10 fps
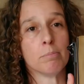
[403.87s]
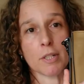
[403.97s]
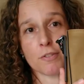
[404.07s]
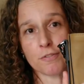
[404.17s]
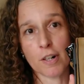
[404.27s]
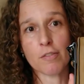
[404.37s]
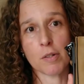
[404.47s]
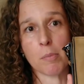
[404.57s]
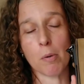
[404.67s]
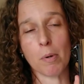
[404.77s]
But for
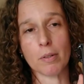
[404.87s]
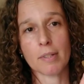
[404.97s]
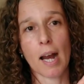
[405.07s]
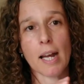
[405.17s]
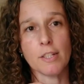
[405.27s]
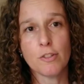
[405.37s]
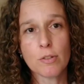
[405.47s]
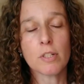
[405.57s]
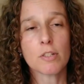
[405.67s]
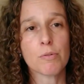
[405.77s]
the moment, I
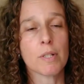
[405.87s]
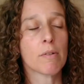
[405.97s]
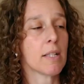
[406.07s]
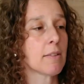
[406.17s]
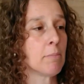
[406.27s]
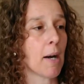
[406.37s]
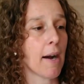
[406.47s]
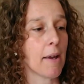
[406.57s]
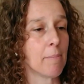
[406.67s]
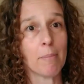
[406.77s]
do not regret
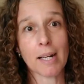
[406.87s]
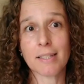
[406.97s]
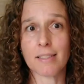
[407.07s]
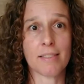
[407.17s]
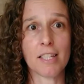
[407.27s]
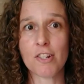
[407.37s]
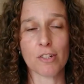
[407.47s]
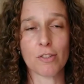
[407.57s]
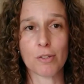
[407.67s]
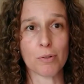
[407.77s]
my
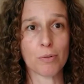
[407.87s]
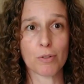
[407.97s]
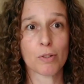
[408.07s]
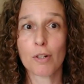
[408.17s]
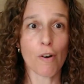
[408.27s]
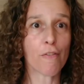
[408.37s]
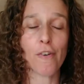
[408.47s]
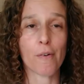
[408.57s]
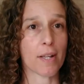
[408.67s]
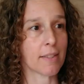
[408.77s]
decision to go
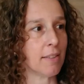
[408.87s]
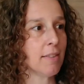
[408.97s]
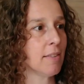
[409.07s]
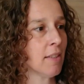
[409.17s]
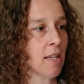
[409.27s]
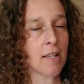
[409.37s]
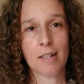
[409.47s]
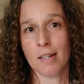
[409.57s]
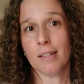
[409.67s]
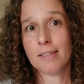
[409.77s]
for it and
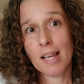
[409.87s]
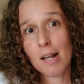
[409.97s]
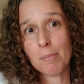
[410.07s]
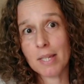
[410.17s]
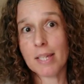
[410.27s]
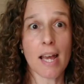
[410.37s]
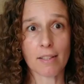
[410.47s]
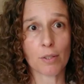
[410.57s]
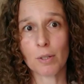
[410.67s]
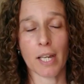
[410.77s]
tell me,
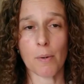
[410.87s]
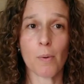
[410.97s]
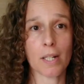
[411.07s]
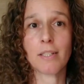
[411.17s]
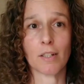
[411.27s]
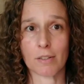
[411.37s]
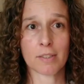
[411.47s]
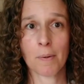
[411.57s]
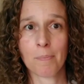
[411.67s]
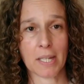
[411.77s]
yes, okay, why
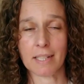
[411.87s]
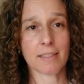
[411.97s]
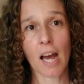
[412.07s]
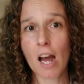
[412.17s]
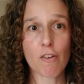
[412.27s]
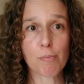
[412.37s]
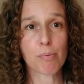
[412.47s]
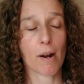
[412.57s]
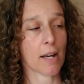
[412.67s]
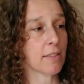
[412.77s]
not? It's half
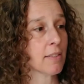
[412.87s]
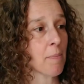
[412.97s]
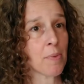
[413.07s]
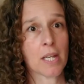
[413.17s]
price.